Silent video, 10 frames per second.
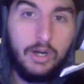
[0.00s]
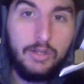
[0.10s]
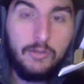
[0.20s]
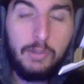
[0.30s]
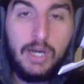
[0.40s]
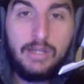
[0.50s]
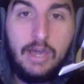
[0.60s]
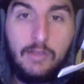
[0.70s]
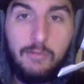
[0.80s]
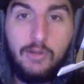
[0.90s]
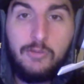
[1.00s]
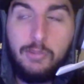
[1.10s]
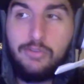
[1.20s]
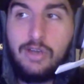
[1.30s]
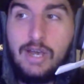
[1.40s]
on this podcast
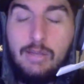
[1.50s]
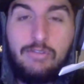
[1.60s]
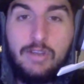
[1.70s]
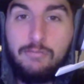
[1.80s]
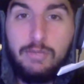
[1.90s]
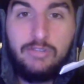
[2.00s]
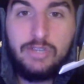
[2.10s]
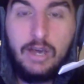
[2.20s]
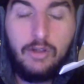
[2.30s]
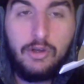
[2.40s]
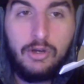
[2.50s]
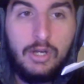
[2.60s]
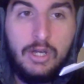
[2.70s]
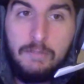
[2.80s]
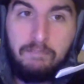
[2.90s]
multiple times, that if Mitch Keller,